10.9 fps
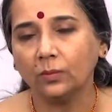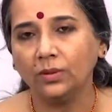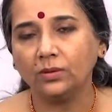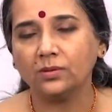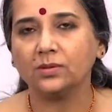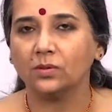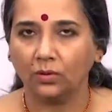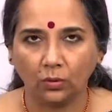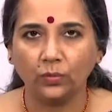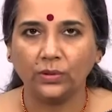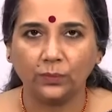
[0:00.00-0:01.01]
But this is not
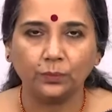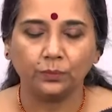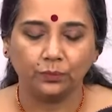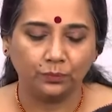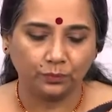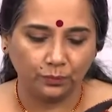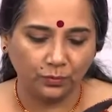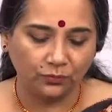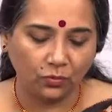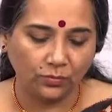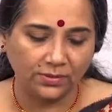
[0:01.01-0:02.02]
how we
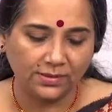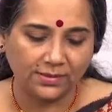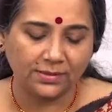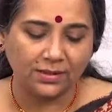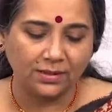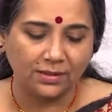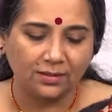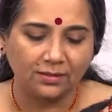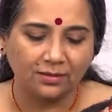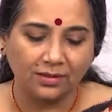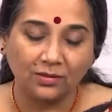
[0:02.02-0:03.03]
perform this.
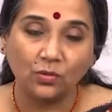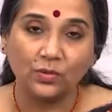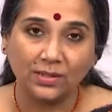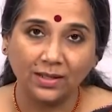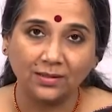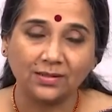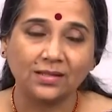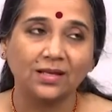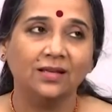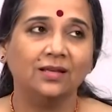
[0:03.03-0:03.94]
It goes like this.